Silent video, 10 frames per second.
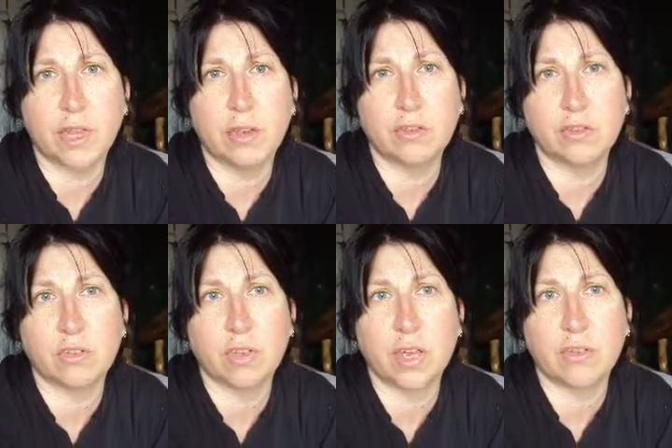I go, it's
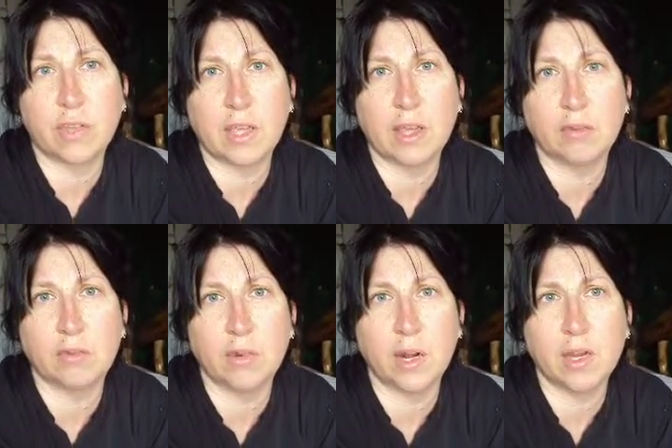a thought that
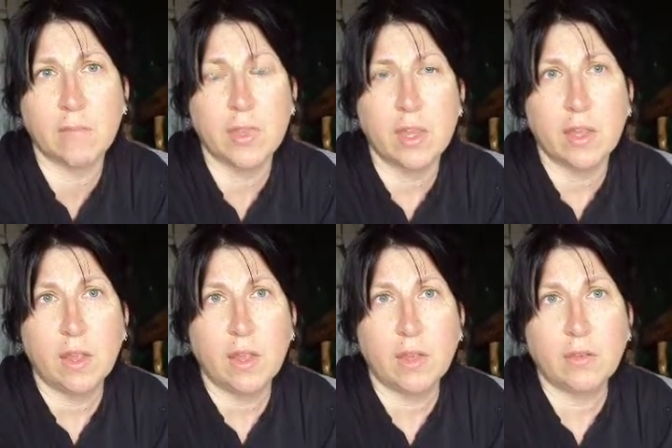counts, right?
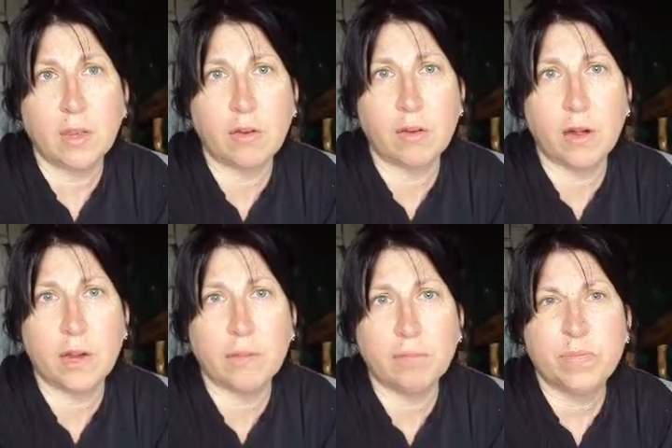He's like, right.